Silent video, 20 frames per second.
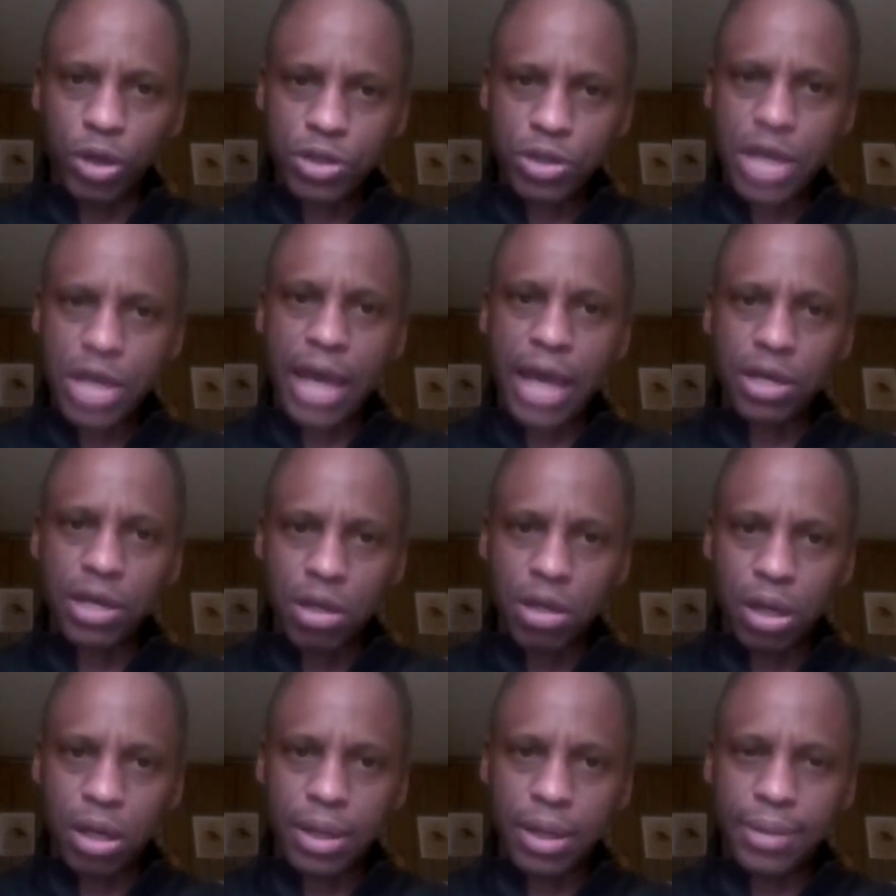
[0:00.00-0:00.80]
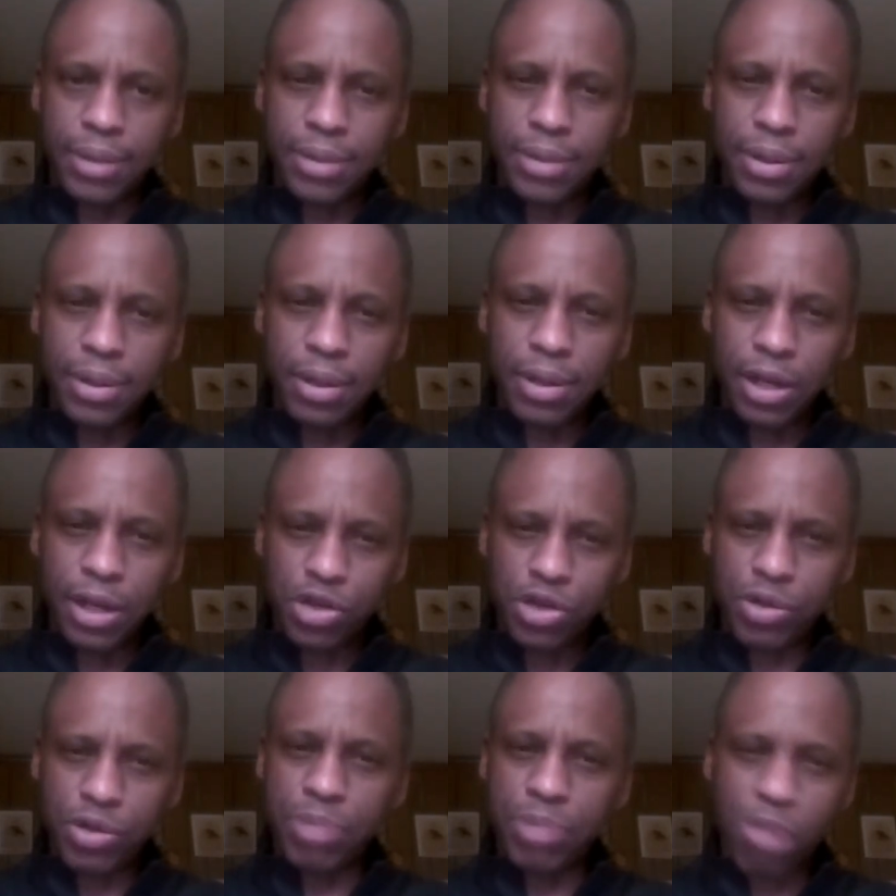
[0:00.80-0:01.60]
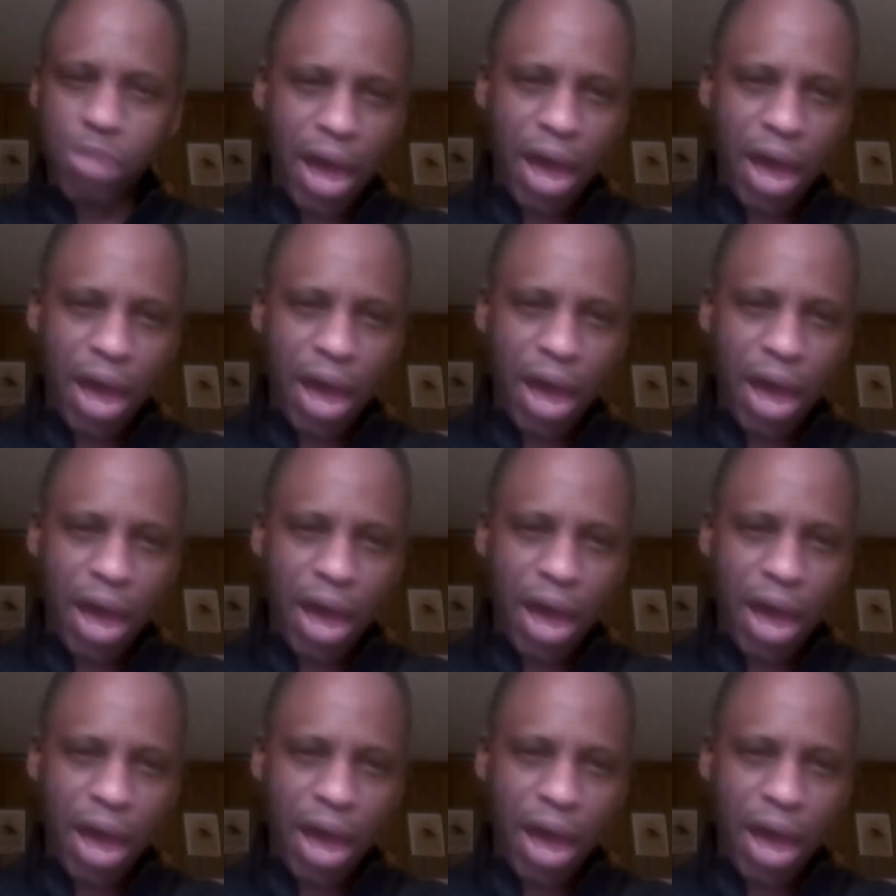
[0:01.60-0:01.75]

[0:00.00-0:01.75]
Looks like an, uh, an entrant.